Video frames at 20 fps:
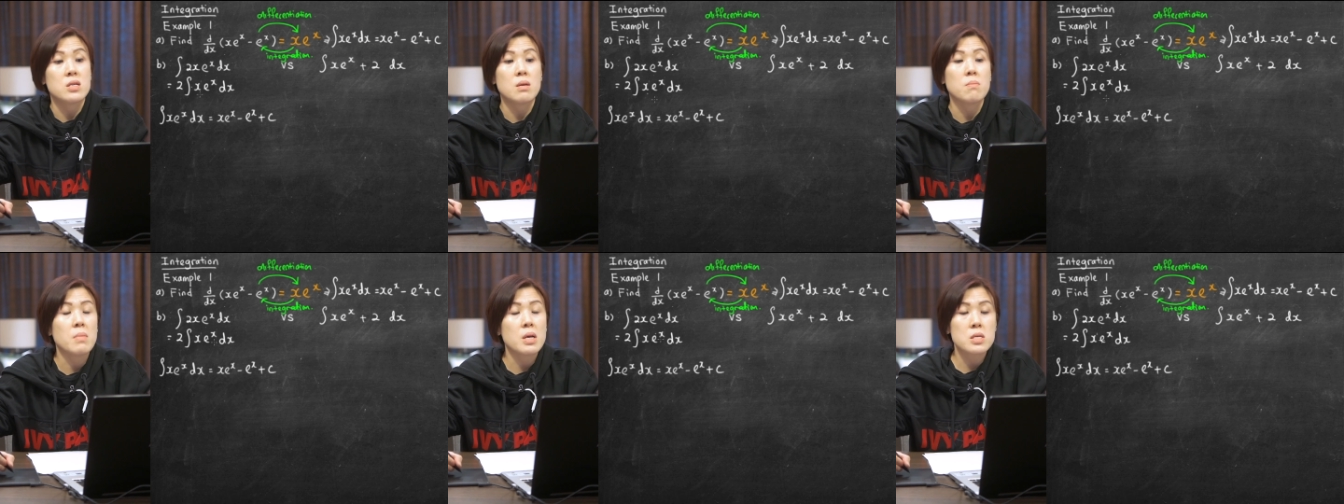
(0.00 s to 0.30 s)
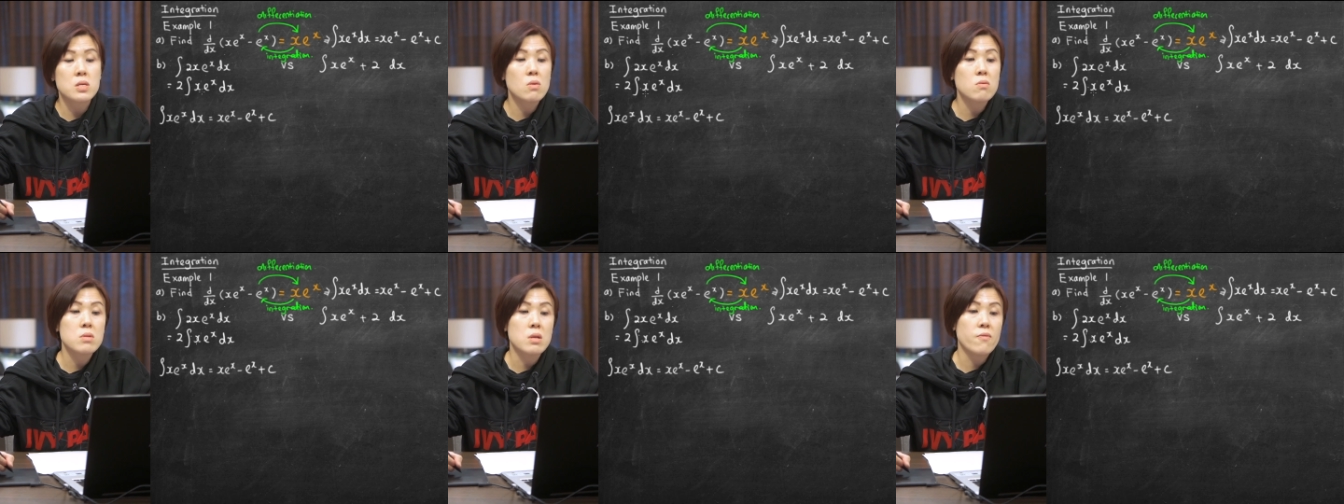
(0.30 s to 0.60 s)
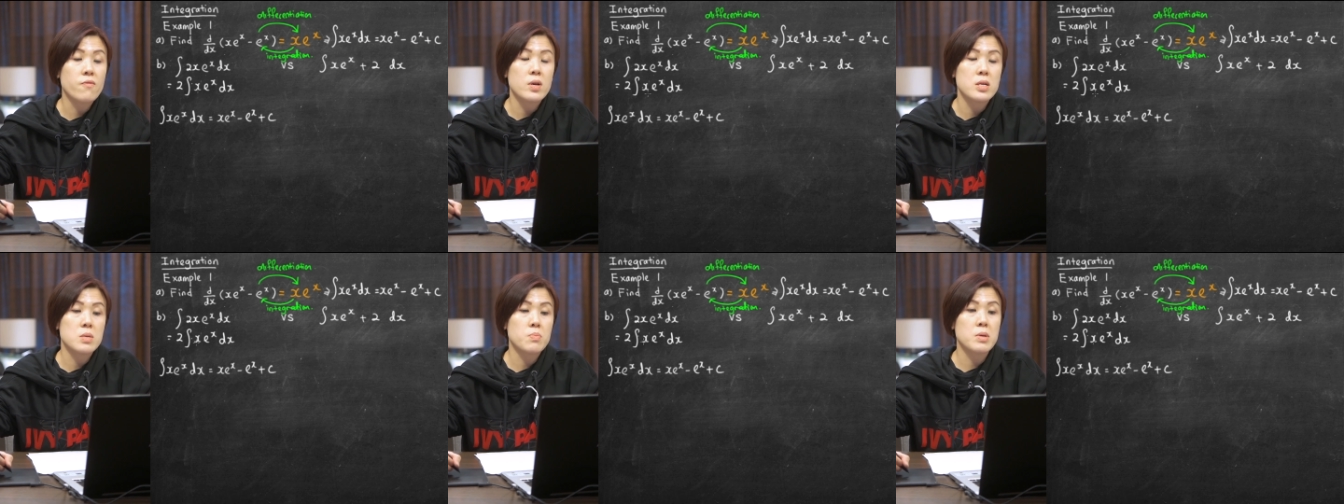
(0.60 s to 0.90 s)
It makes no
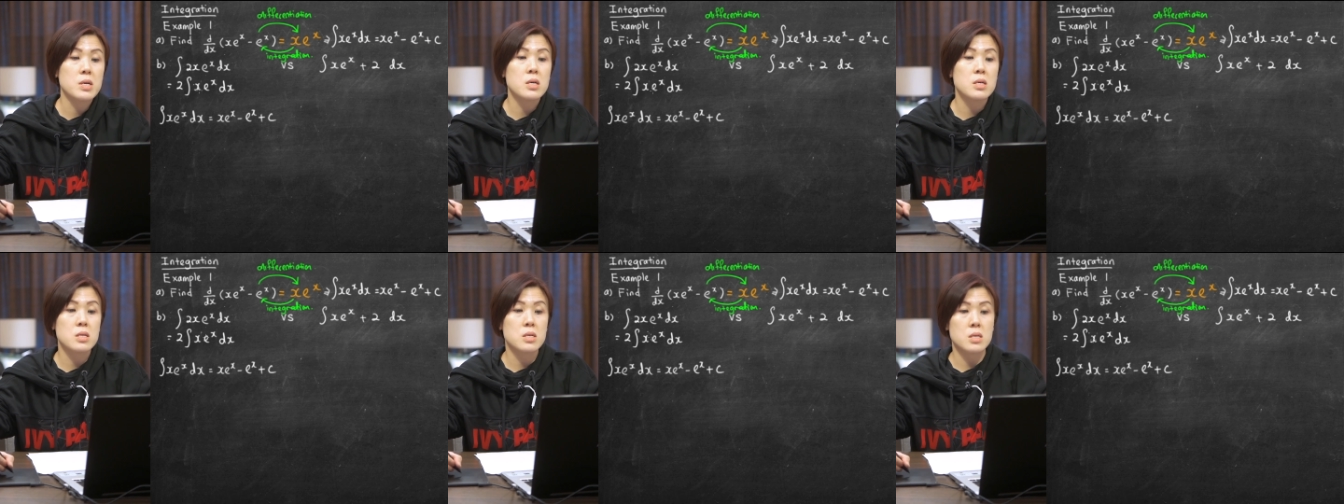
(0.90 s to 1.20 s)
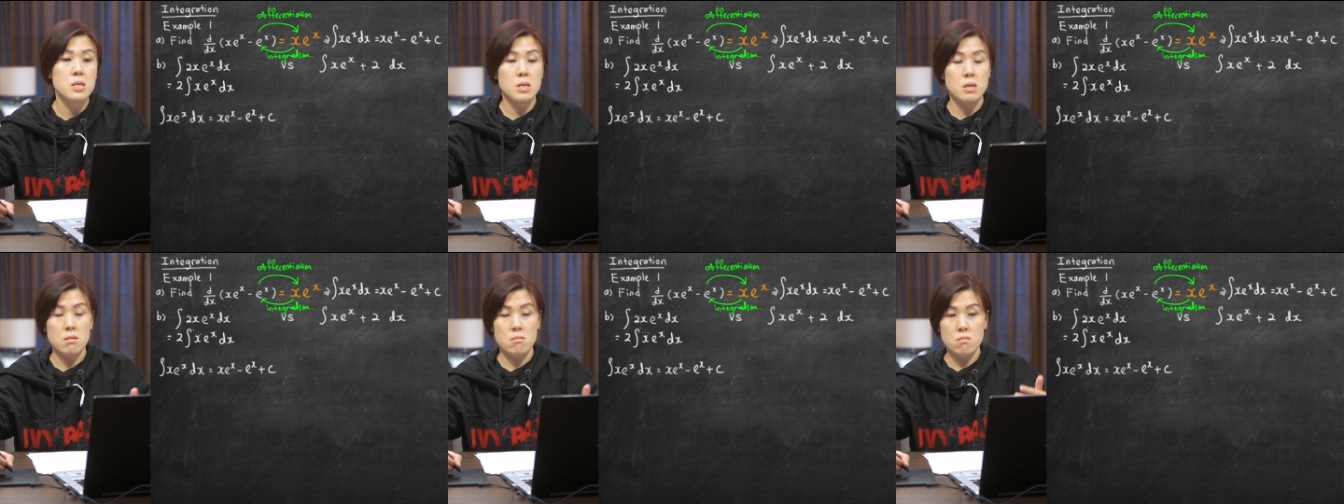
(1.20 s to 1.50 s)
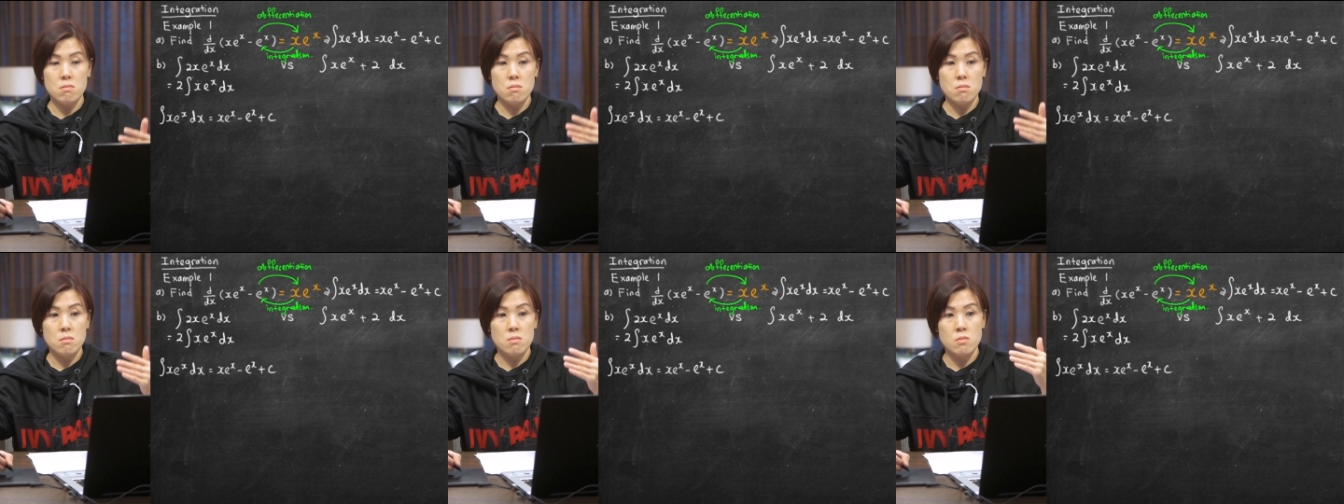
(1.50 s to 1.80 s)
difference because
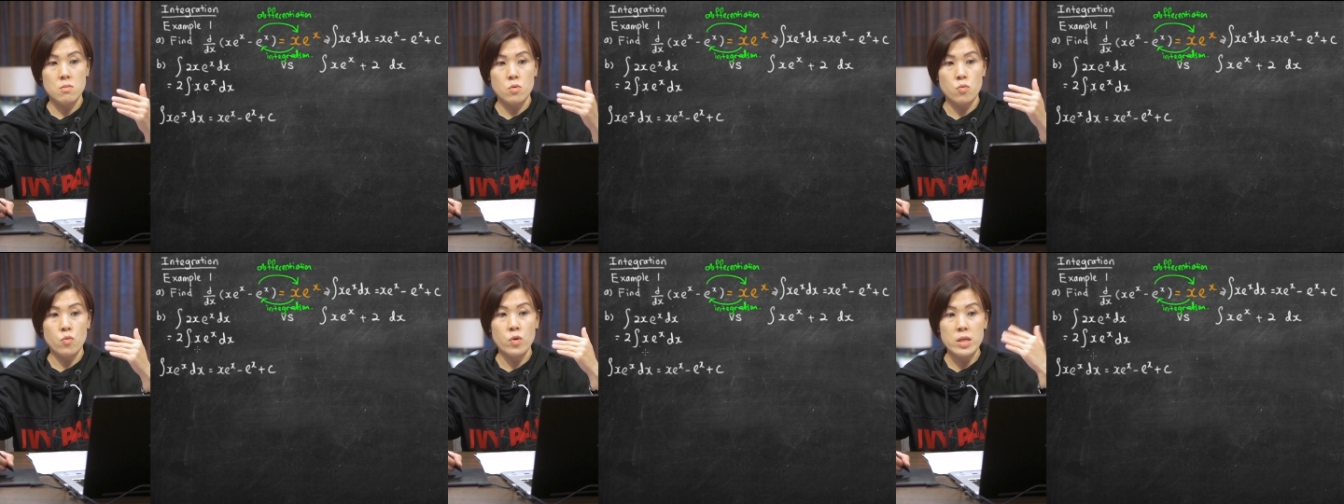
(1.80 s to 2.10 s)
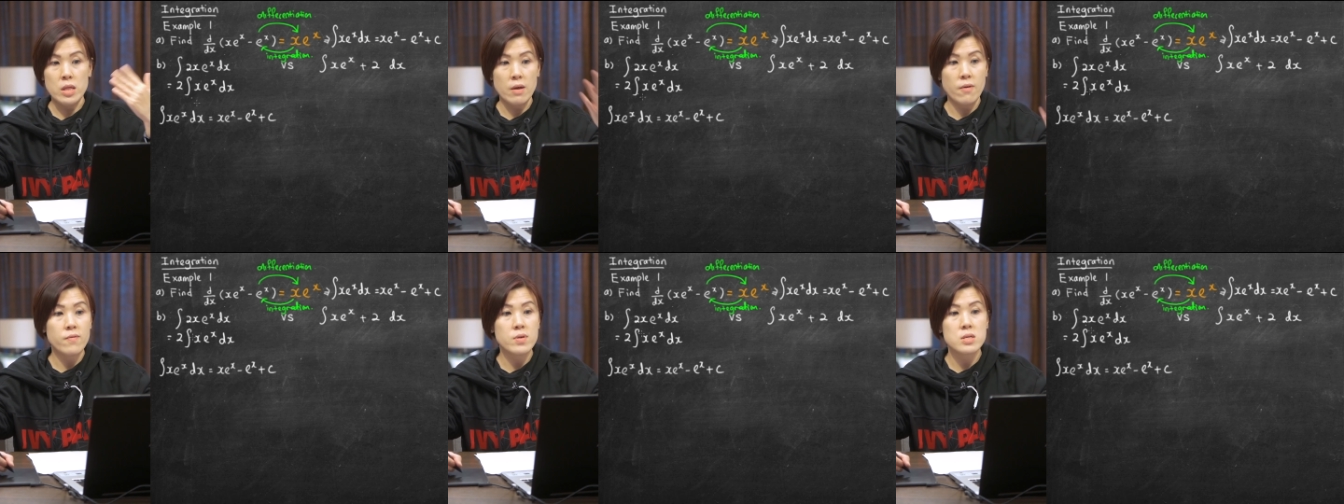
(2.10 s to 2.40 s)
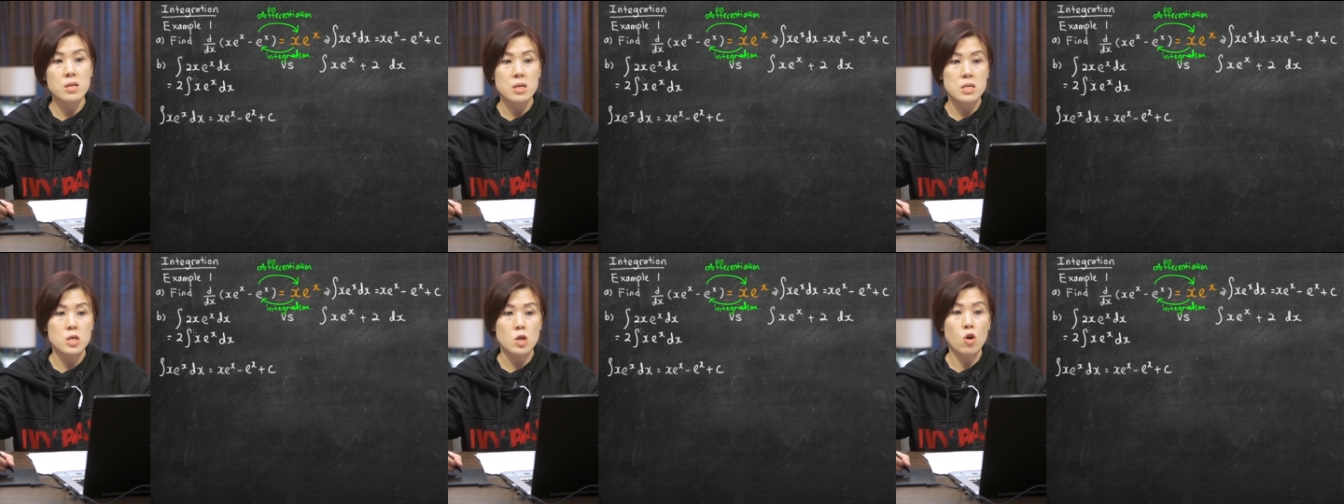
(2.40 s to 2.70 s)
whenever
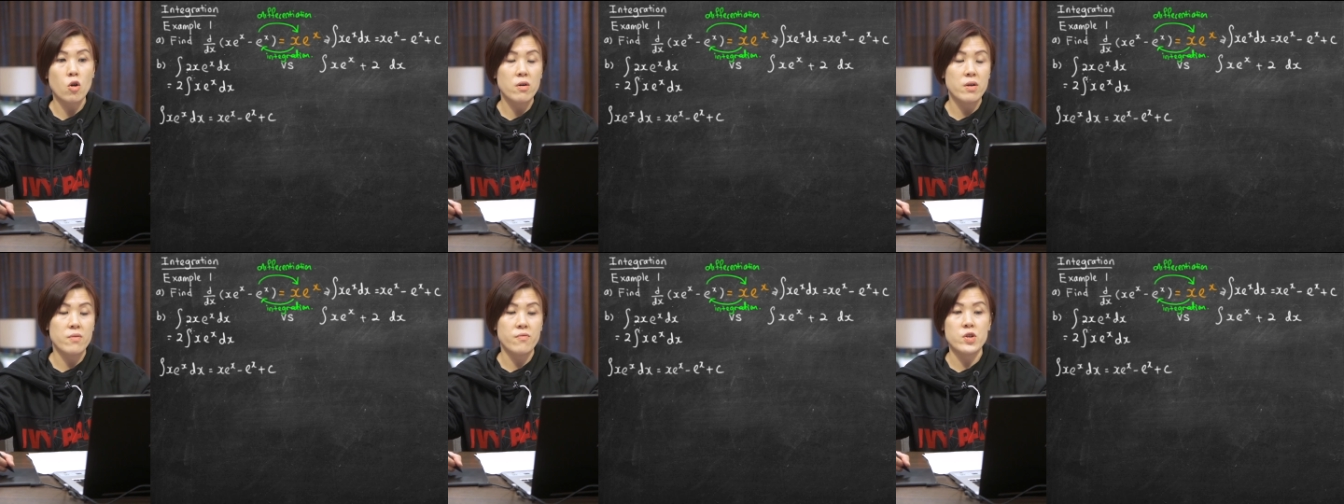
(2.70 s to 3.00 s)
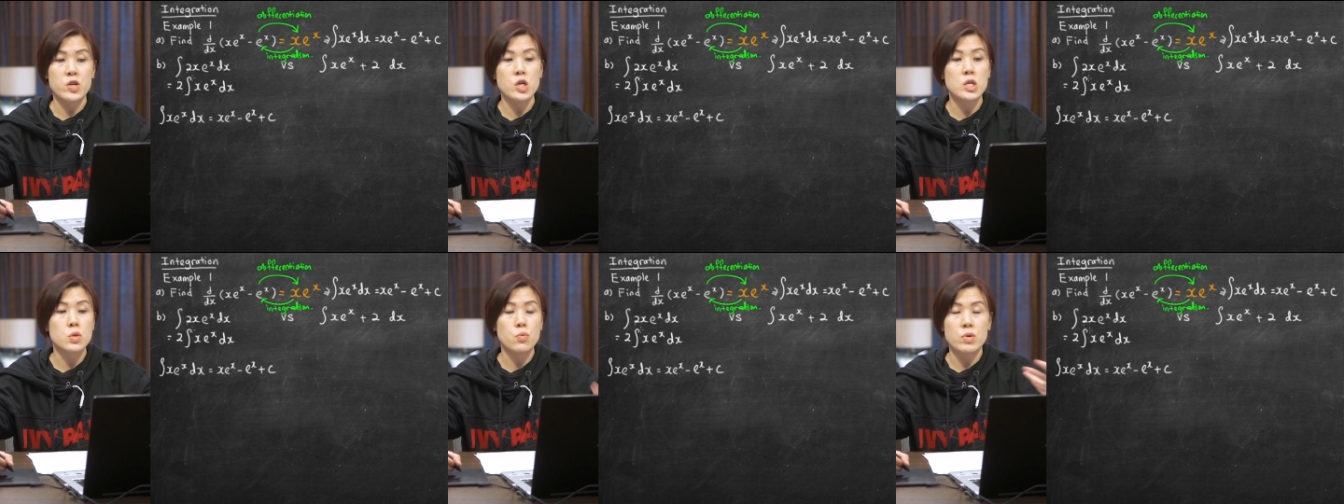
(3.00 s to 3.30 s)
there's a coefficient,